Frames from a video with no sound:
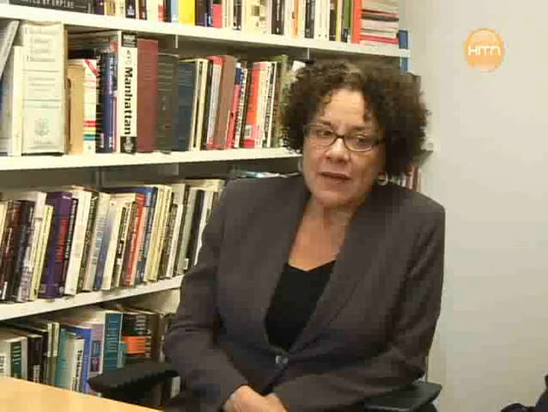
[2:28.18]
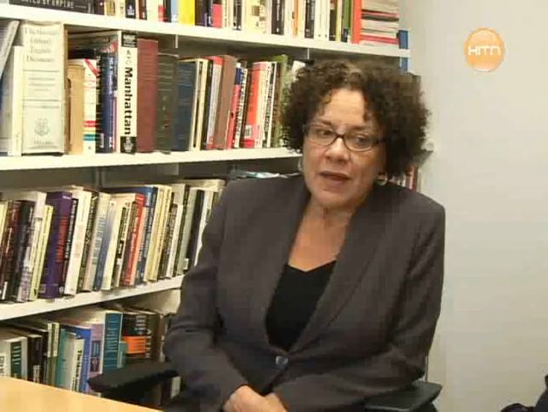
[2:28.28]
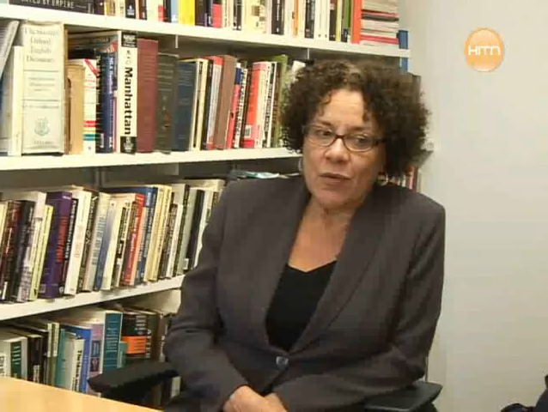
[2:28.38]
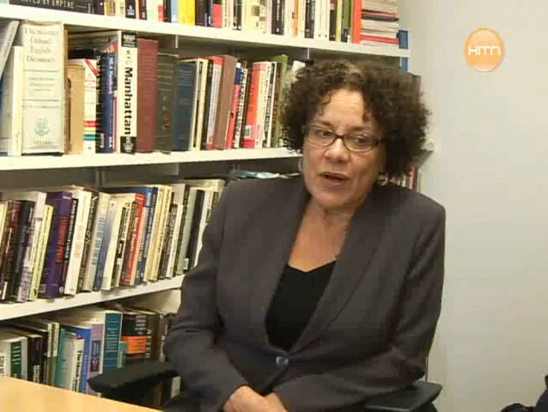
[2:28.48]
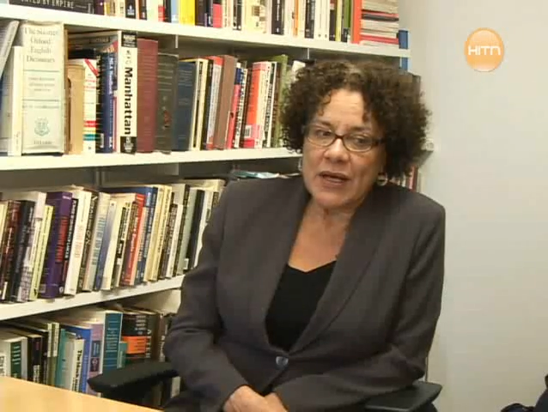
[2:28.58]

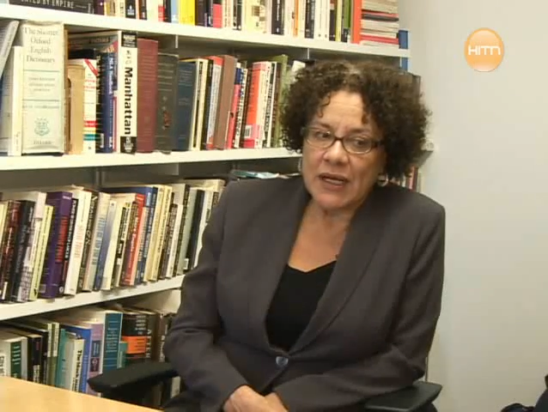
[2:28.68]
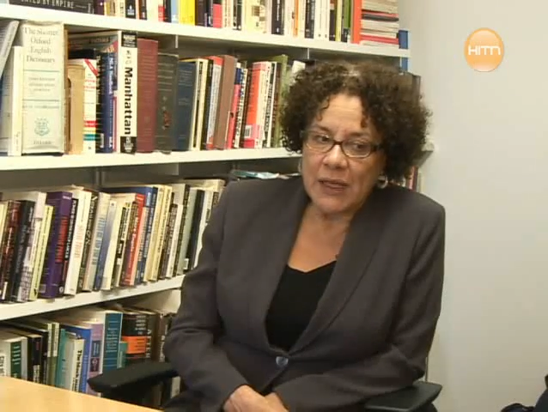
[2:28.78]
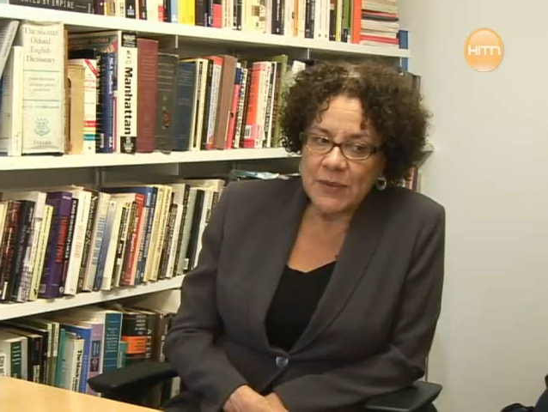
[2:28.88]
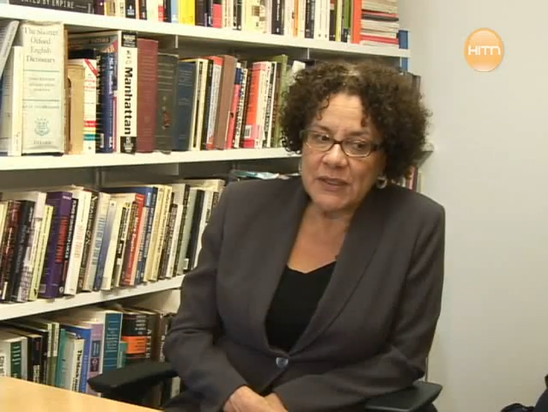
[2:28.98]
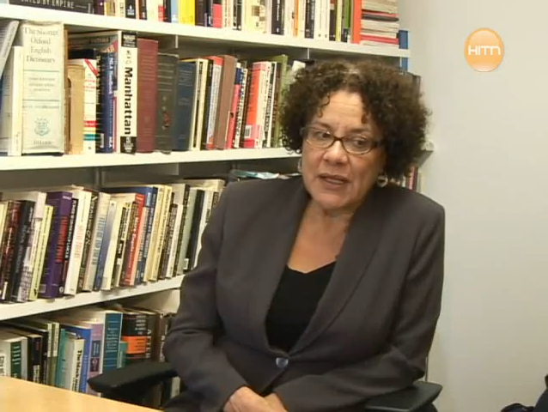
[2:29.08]
that when it
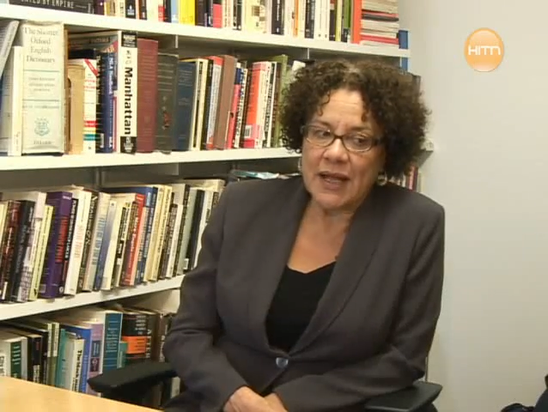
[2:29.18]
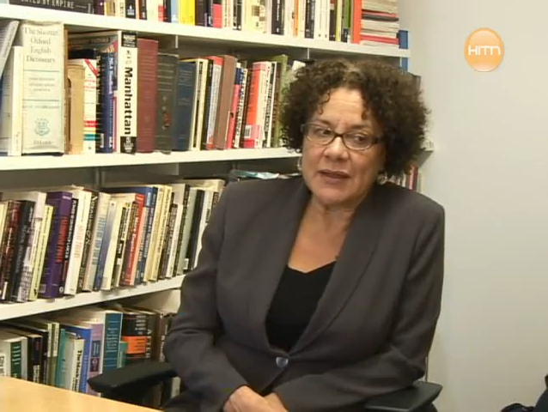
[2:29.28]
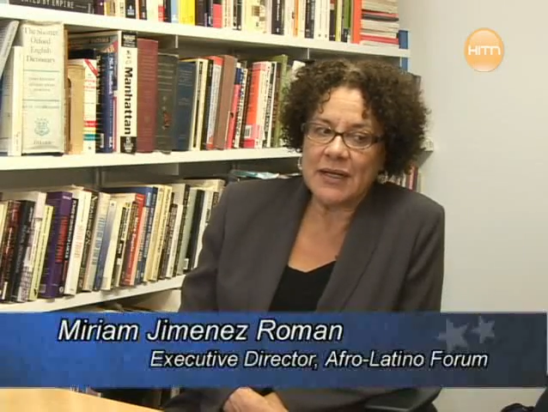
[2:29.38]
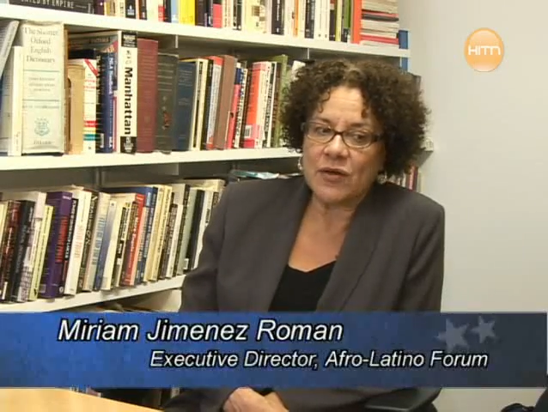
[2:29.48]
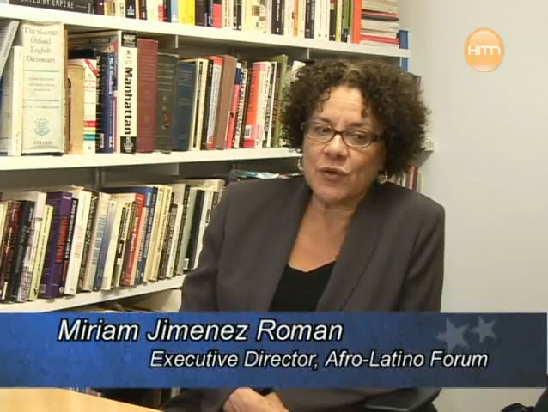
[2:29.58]
comes to
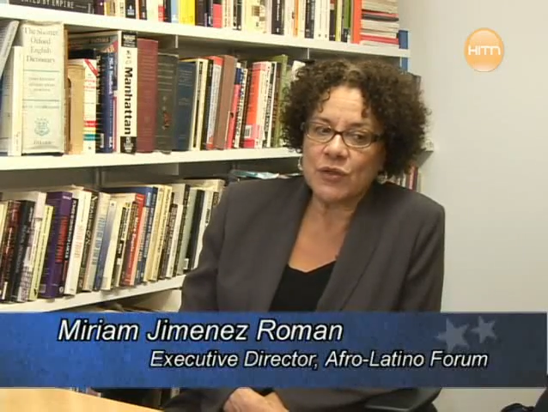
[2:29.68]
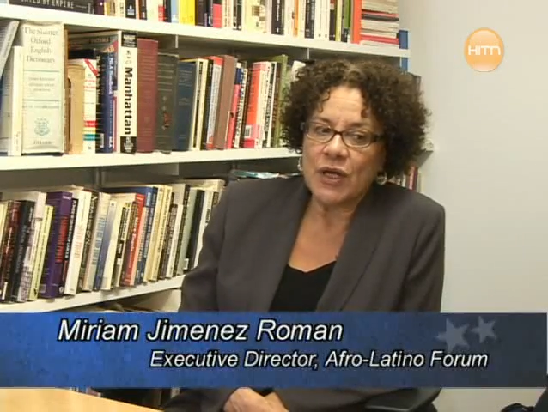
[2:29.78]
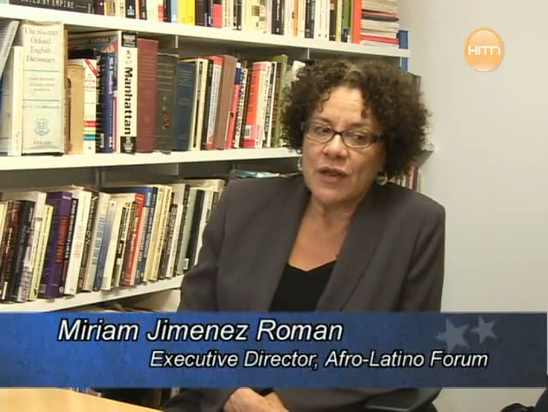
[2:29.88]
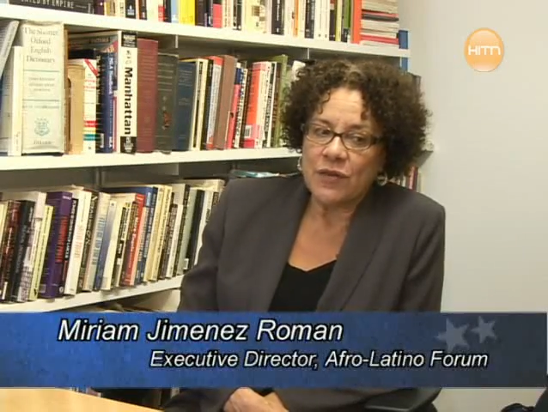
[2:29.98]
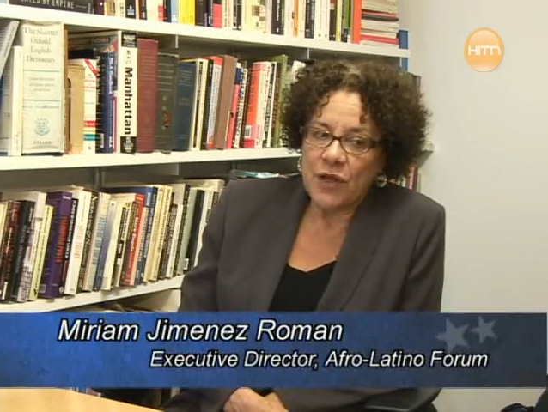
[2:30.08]
Latinos,
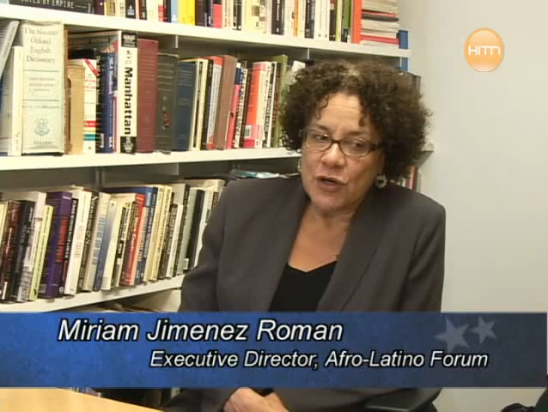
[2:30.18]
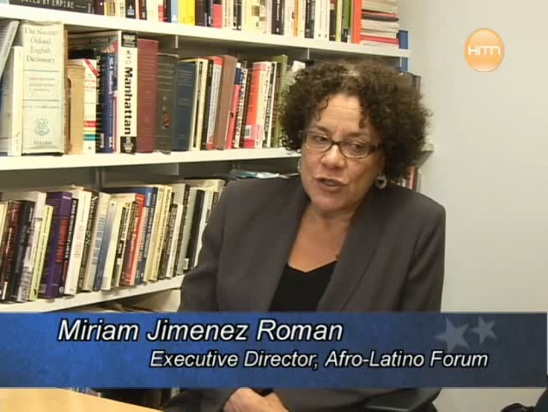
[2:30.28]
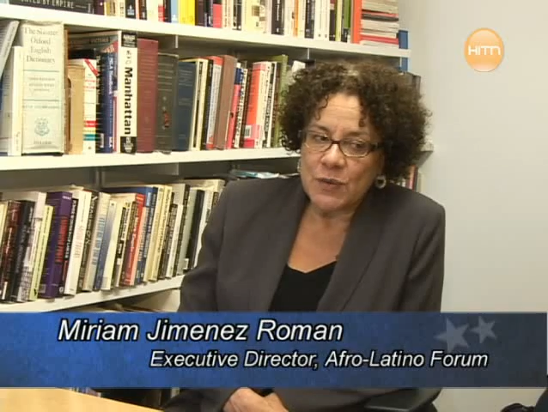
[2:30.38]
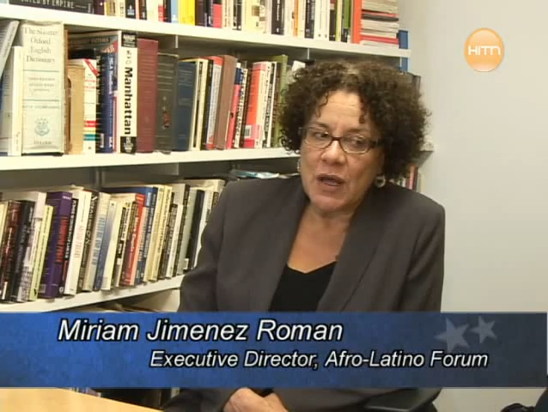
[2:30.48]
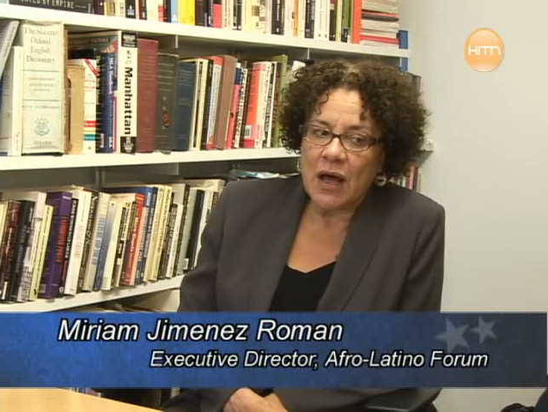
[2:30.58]

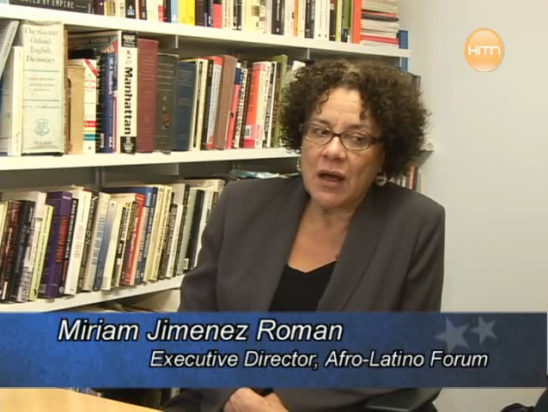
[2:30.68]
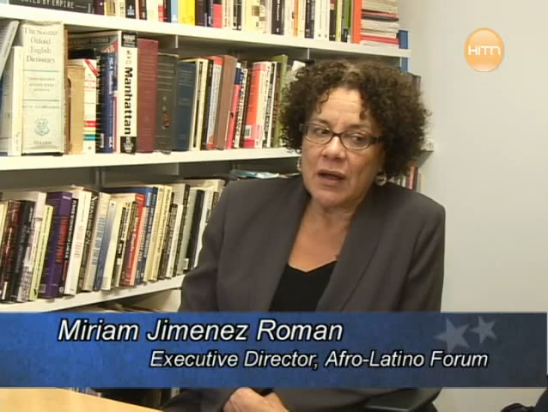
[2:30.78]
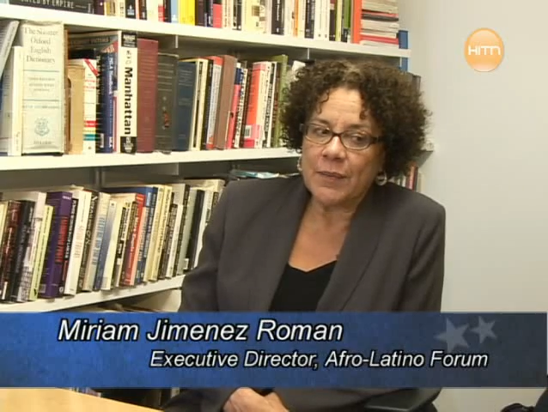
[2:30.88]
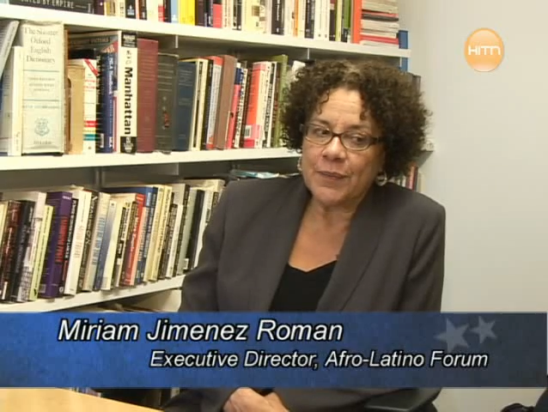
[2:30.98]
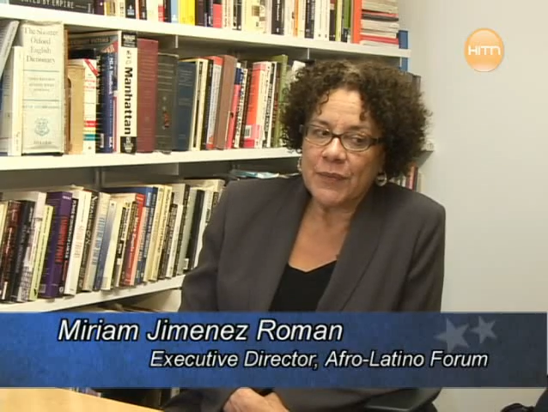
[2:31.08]

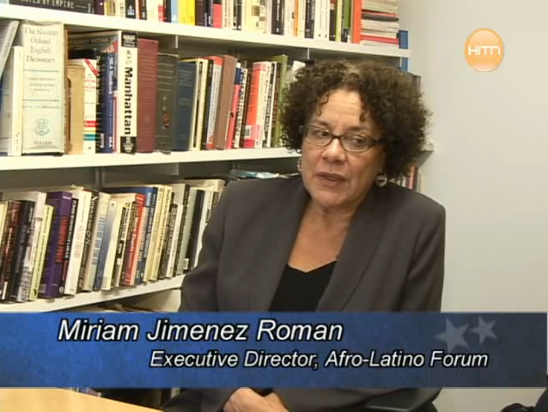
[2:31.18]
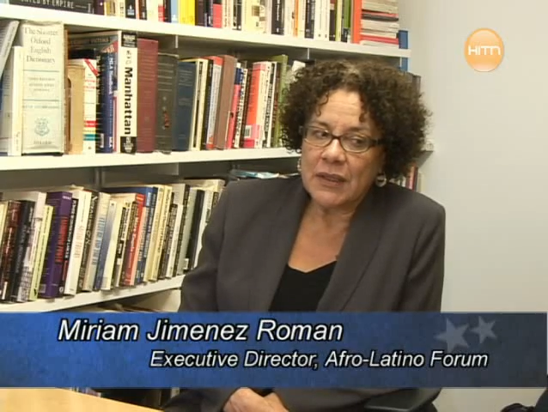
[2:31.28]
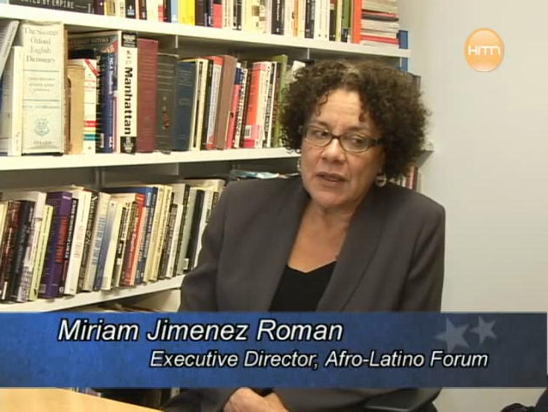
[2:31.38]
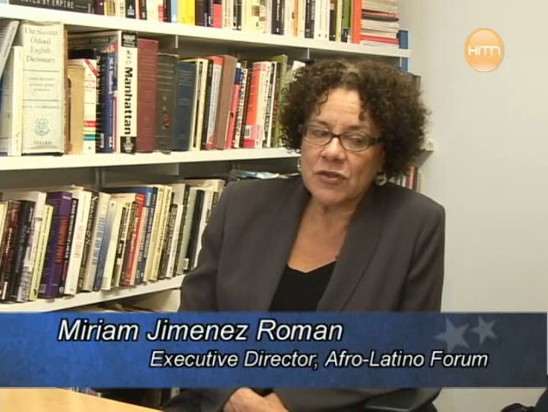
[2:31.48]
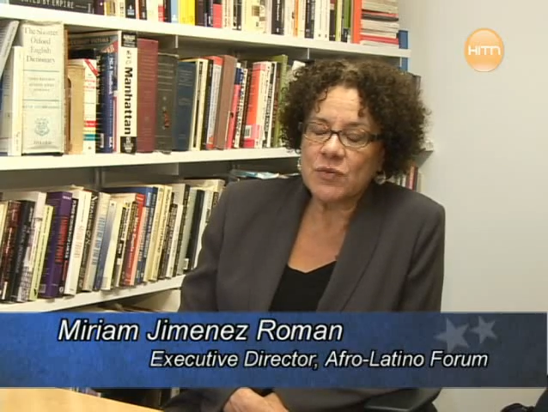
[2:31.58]

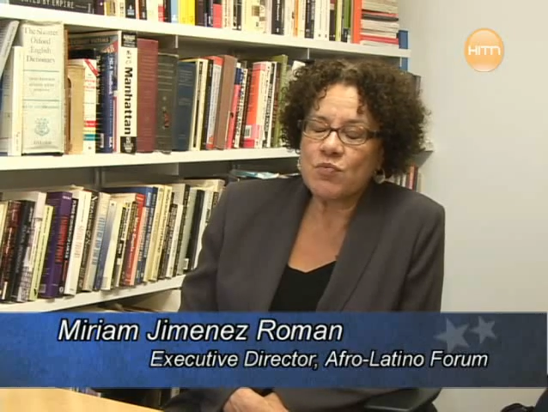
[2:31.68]
there's